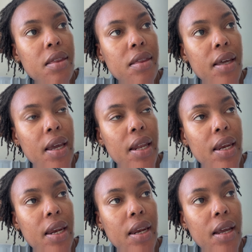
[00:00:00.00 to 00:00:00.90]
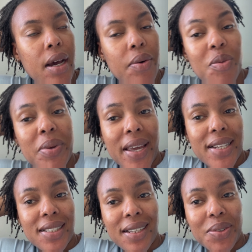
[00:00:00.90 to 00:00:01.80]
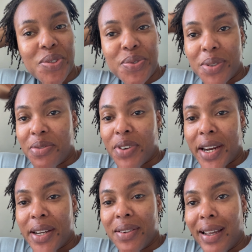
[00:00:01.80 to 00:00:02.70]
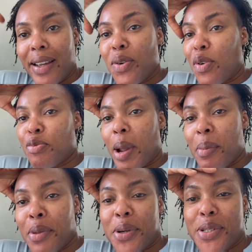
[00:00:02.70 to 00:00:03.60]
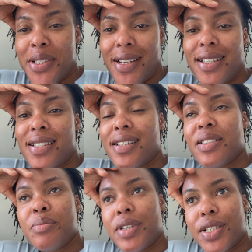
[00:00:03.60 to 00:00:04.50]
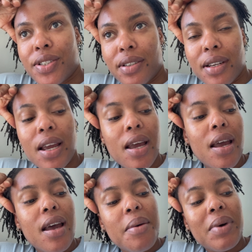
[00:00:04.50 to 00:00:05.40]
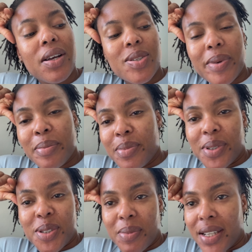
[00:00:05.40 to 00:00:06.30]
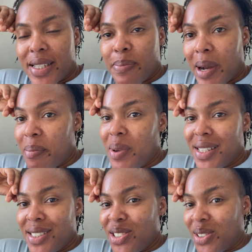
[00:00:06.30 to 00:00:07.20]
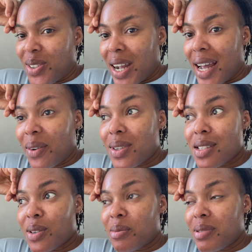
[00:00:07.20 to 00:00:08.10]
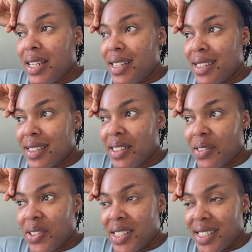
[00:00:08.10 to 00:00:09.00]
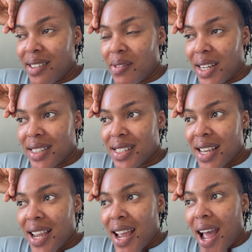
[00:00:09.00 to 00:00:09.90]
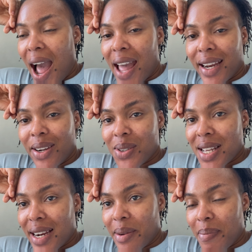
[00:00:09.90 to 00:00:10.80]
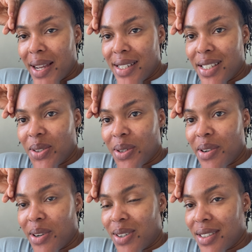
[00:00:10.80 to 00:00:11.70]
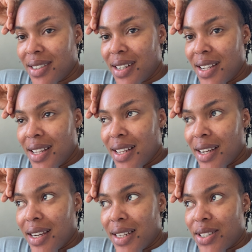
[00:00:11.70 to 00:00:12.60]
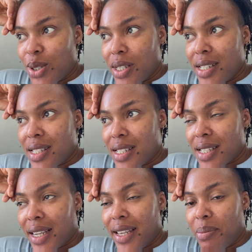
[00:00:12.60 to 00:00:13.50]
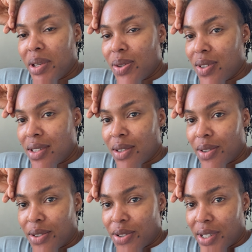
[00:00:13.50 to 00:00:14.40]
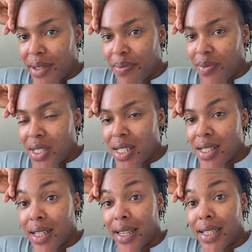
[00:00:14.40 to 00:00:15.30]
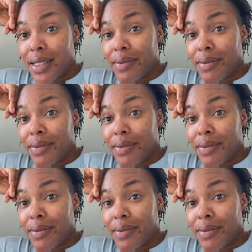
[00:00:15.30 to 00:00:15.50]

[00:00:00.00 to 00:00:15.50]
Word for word: then I will be heading out for the final leg of my Mother's Day celebration. My husband booked me a spa pedicure. I was complaining the other day that I had not had a pedicure done literally since I came into this country, which is like